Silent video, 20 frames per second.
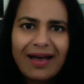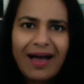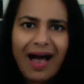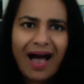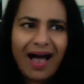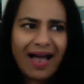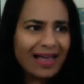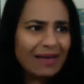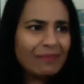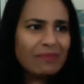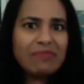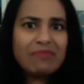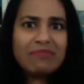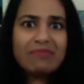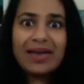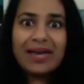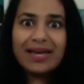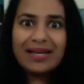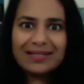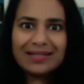I am
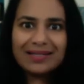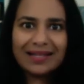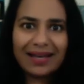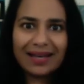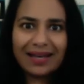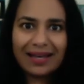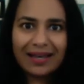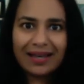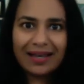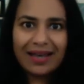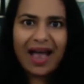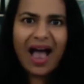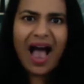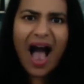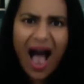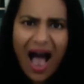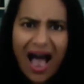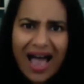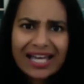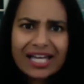amazing.
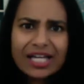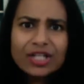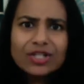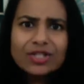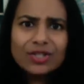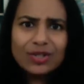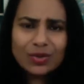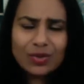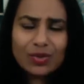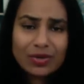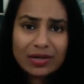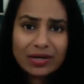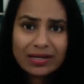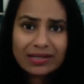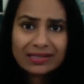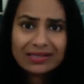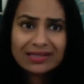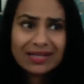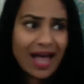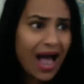I can do
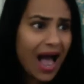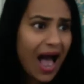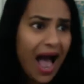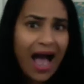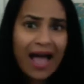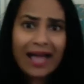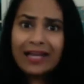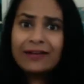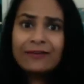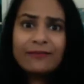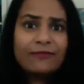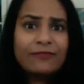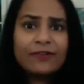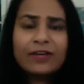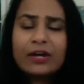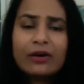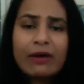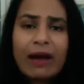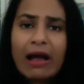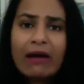this. I can
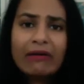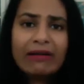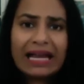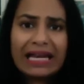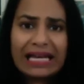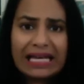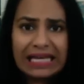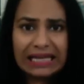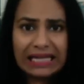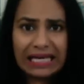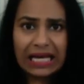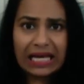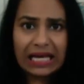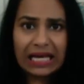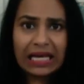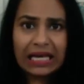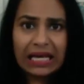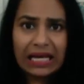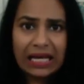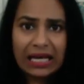figure out anything.
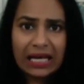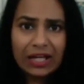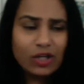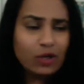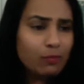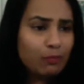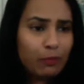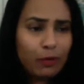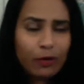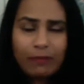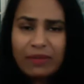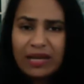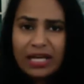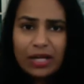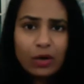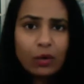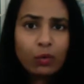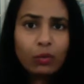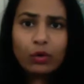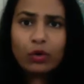You put me in
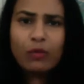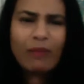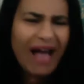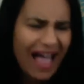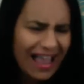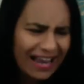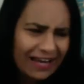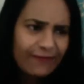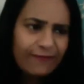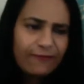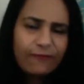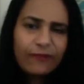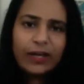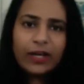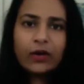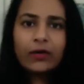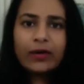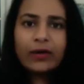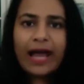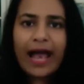a room, I can
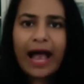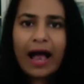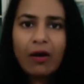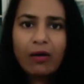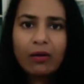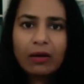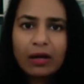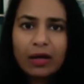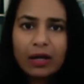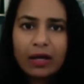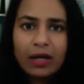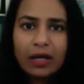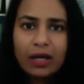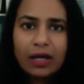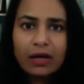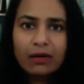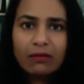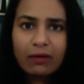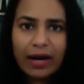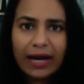figure it out,
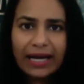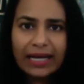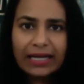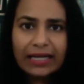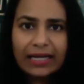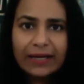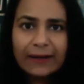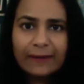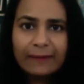right?